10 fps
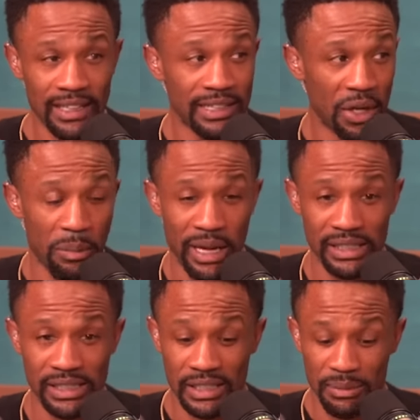thing don't make
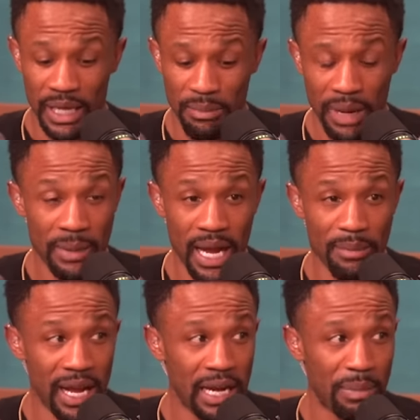sense to me. And maybe
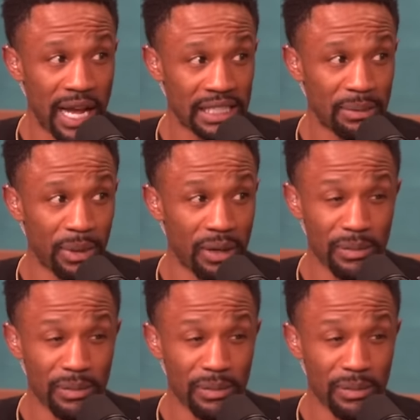I'm not a basketball.